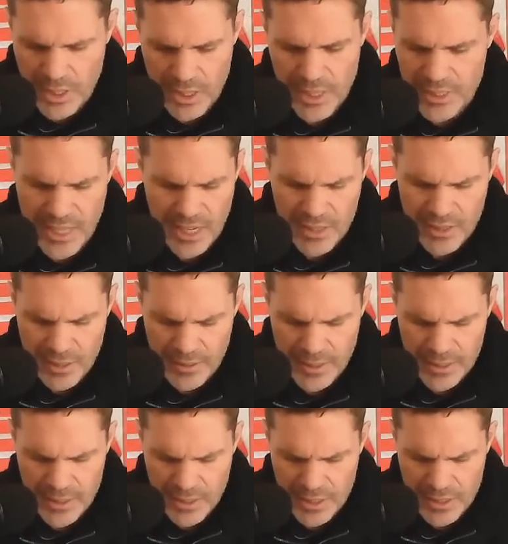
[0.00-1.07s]
I get that.
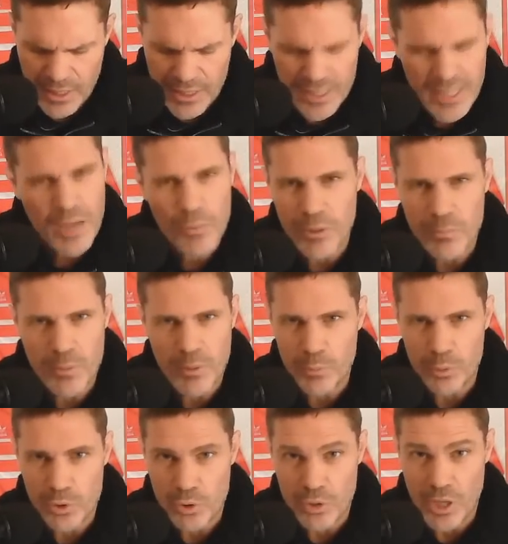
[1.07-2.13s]
I get why
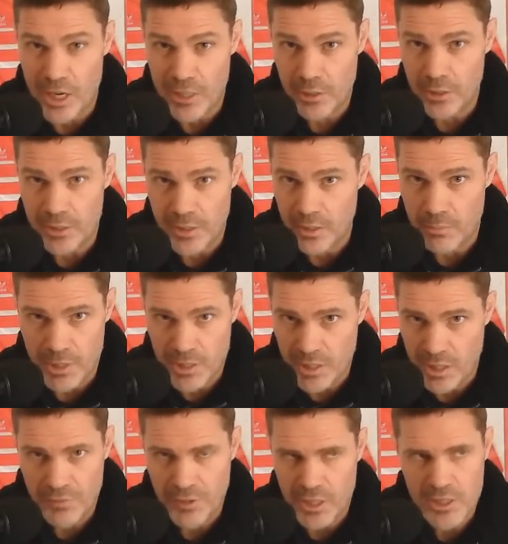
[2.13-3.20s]
people do that. I nearly did it
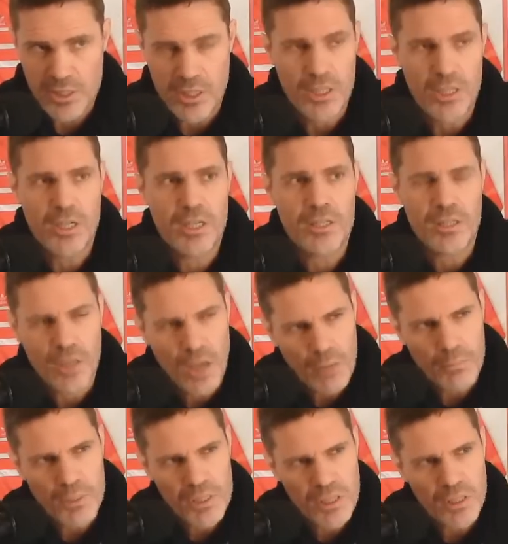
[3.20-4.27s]
myself last night and I had to
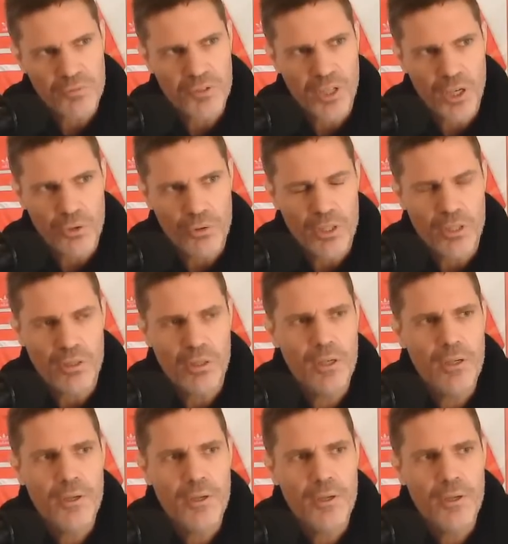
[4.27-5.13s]
calm myself down and